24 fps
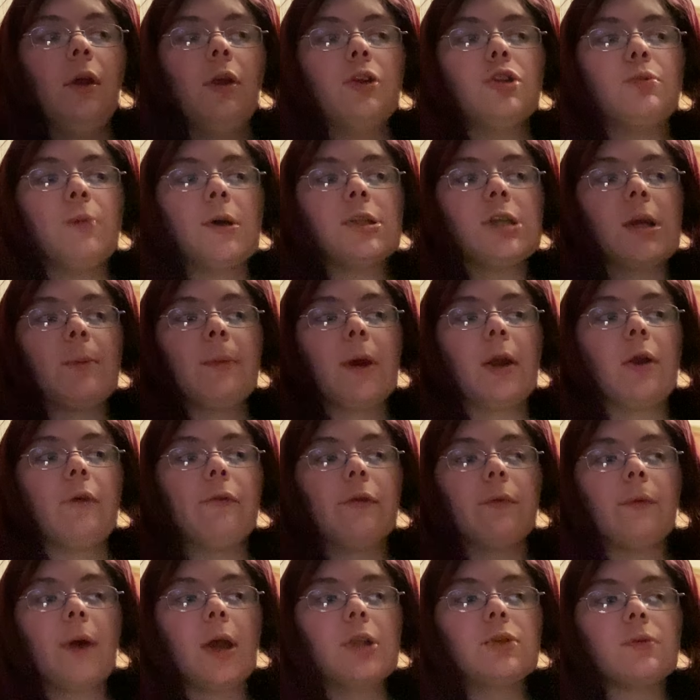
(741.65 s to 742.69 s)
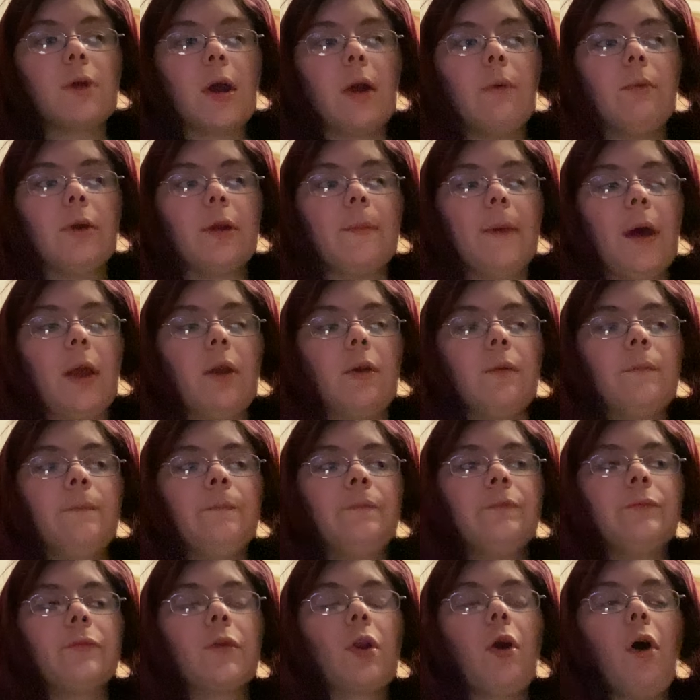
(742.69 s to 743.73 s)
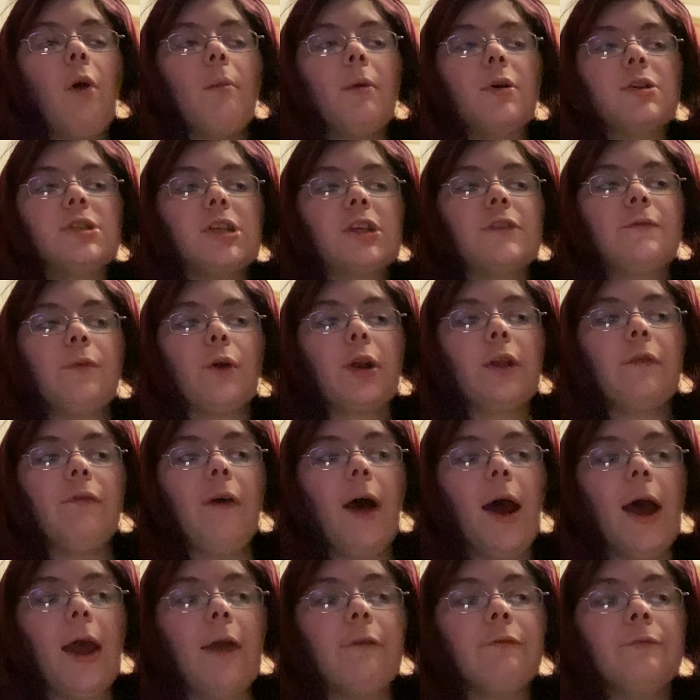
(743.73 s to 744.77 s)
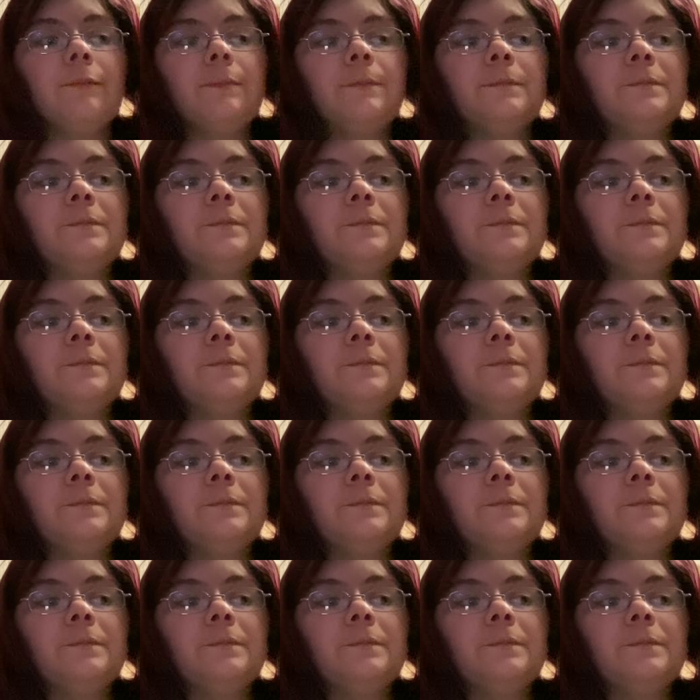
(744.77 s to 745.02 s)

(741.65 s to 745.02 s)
So by the time we got over to the restaurant, it would have been almost 6:45.